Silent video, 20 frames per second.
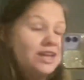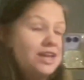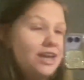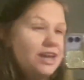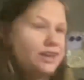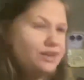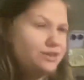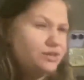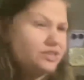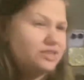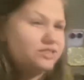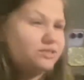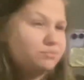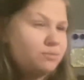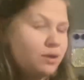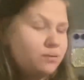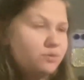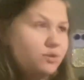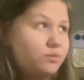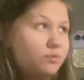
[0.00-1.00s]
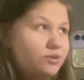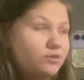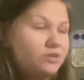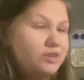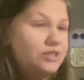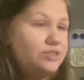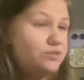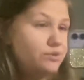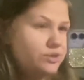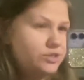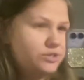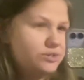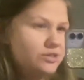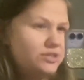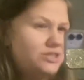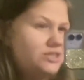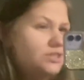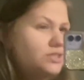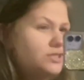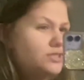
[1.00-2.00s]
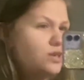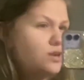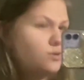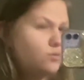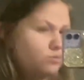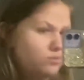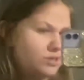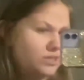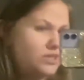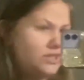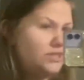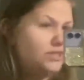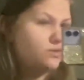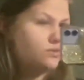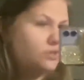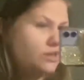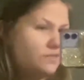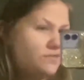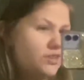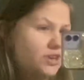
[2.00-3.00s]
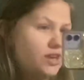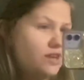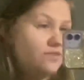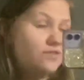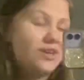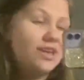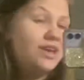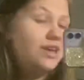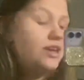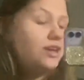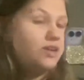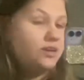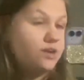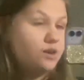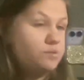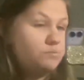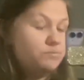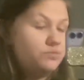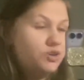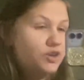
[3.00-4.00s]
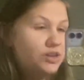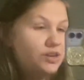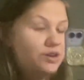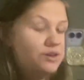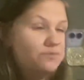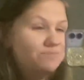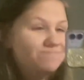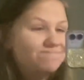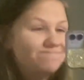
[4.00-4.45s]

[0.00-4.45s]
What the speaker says: I know you guys are probably wondering, 3 dresses? Really? Don't you have enough? No, no, I don't.